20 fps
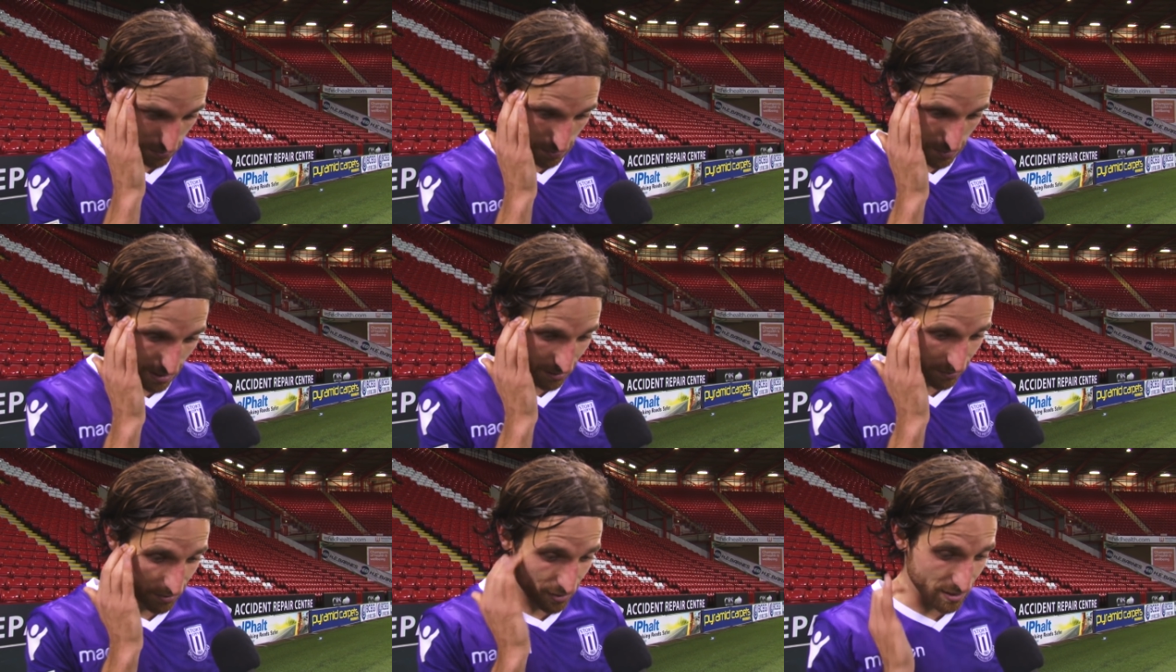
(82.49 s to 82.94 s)

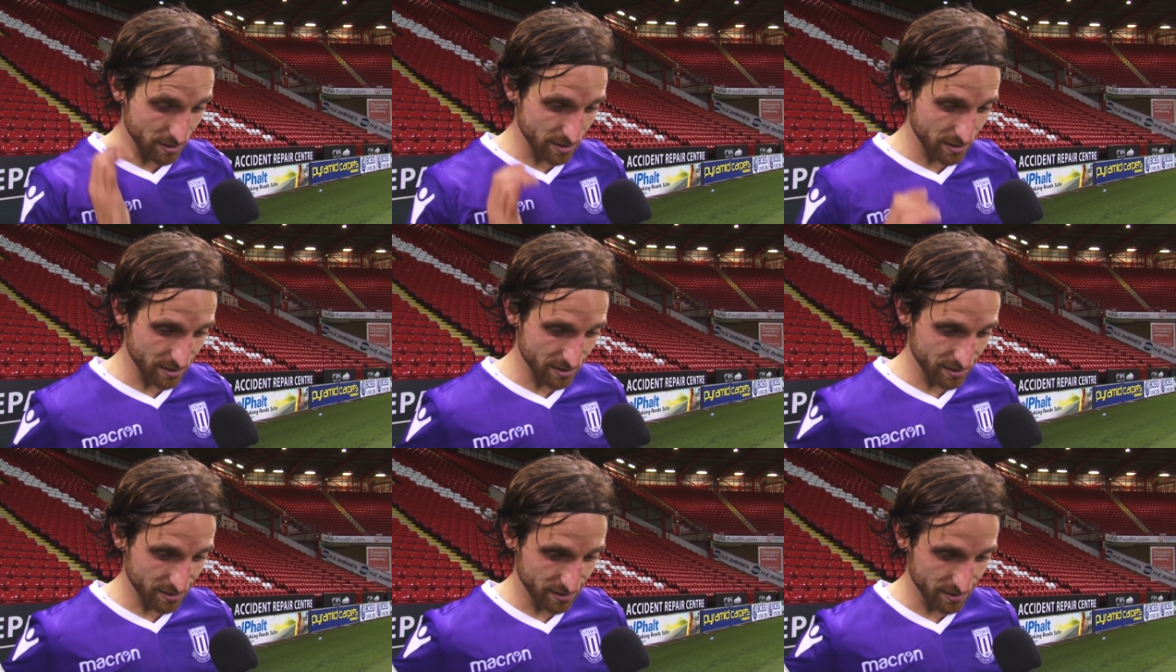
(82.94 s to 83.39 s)

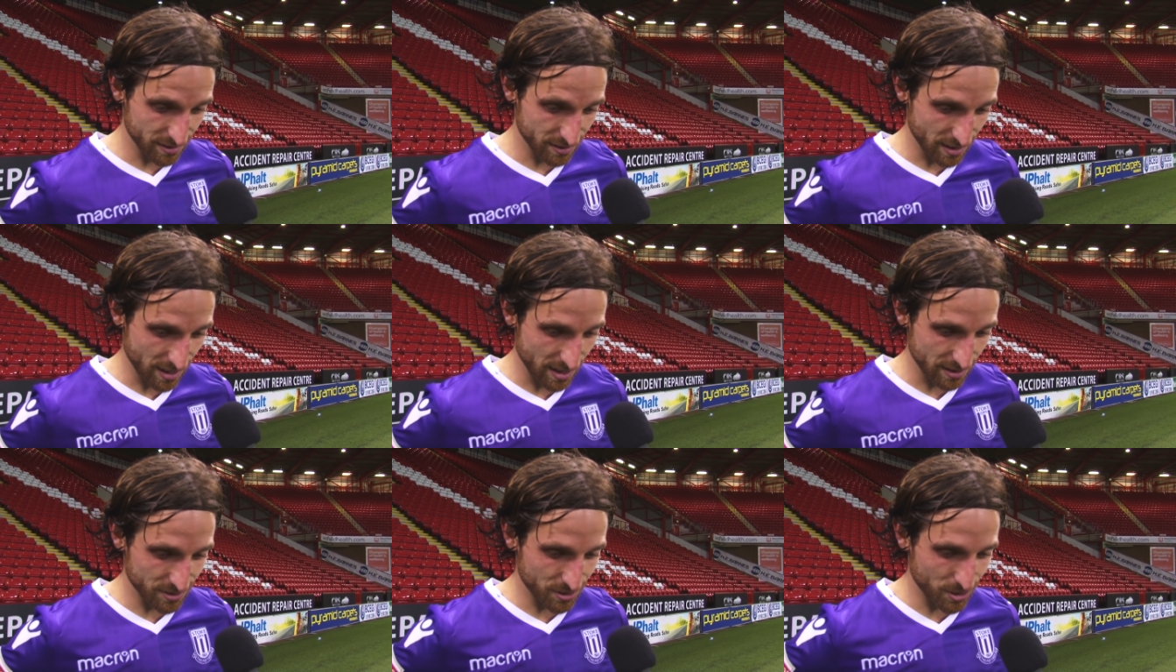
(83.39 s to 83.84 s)
thankfully,
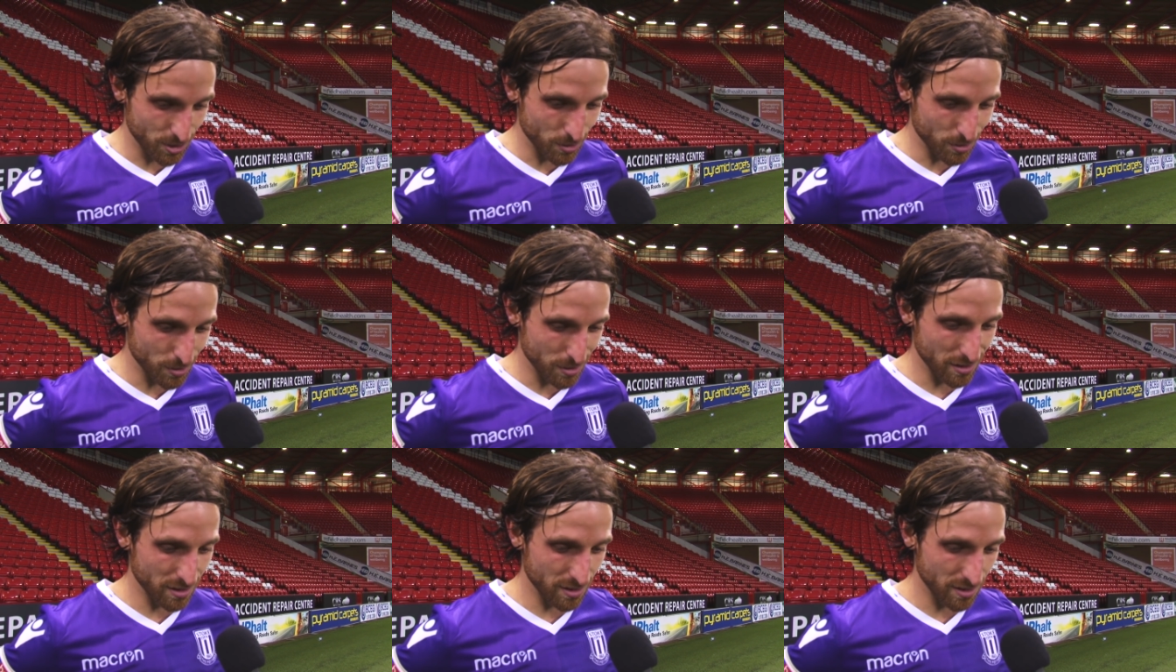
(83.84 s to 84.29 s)

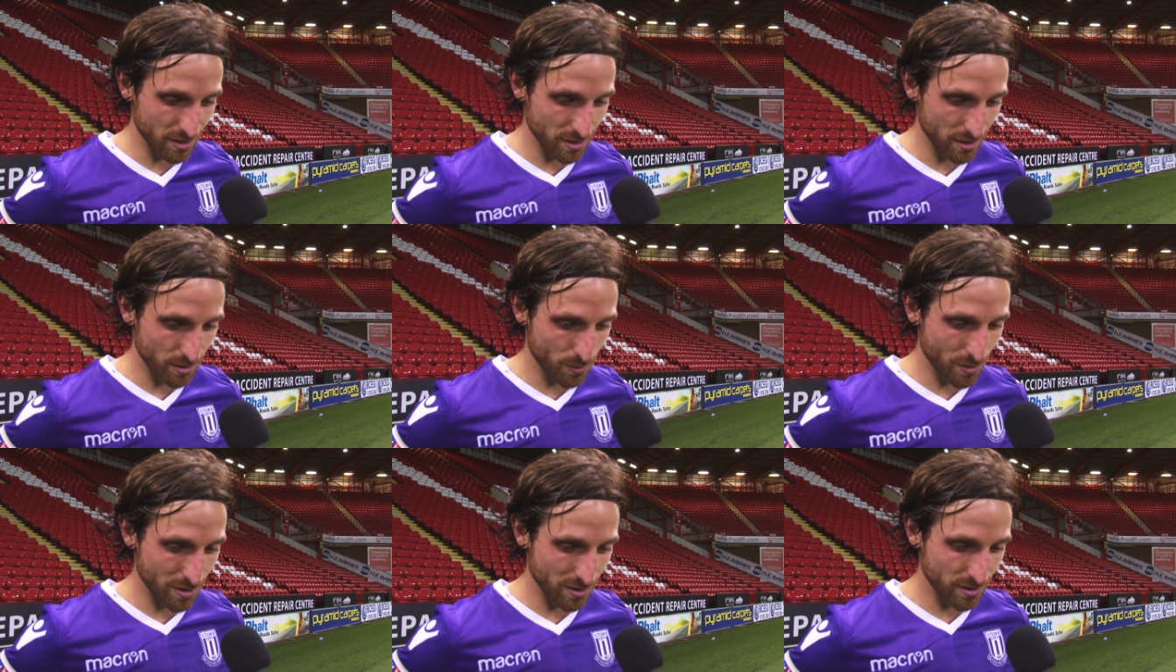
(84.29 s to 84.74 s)
executed it
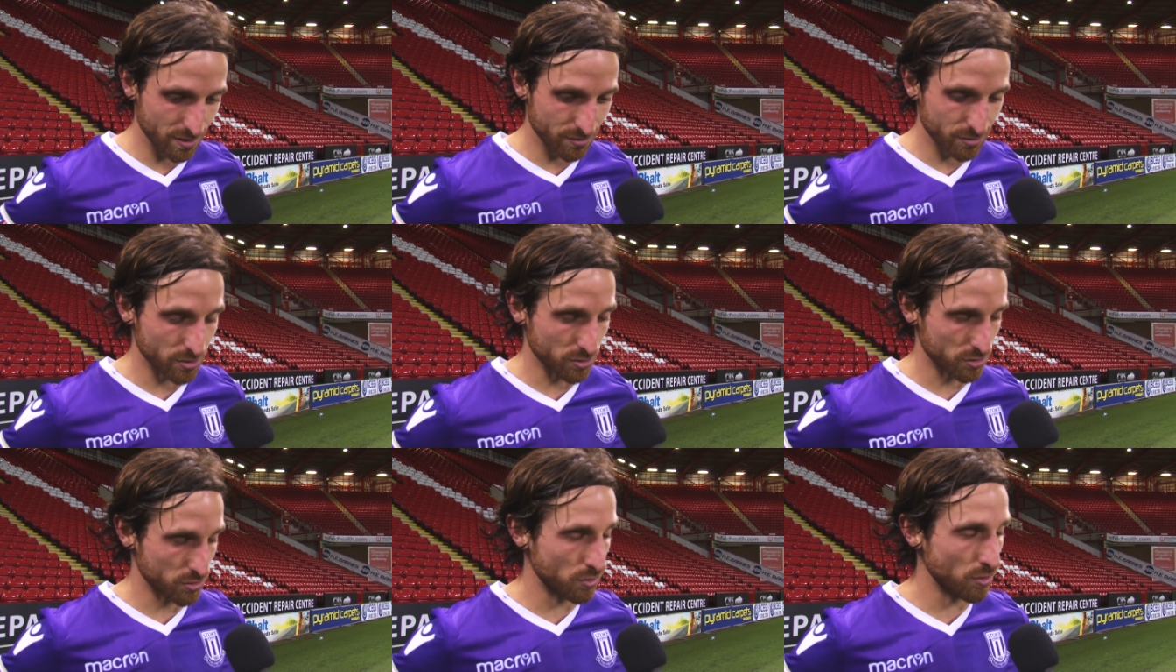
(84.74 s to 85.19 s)
uh, well enough
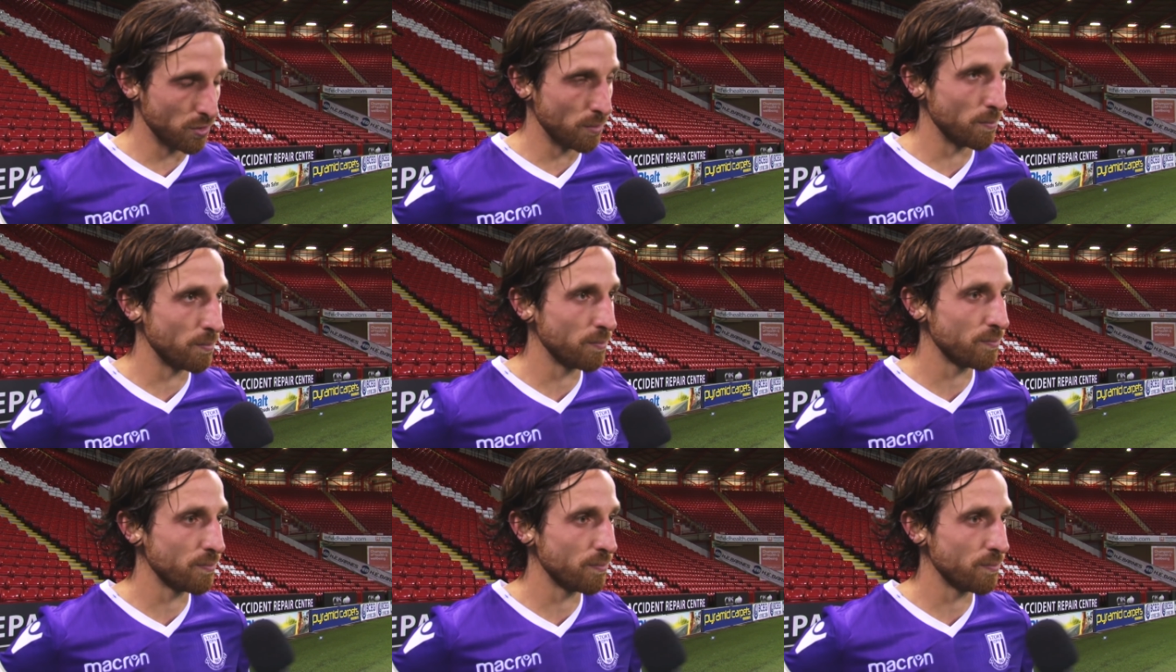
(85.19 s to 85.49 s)
to score.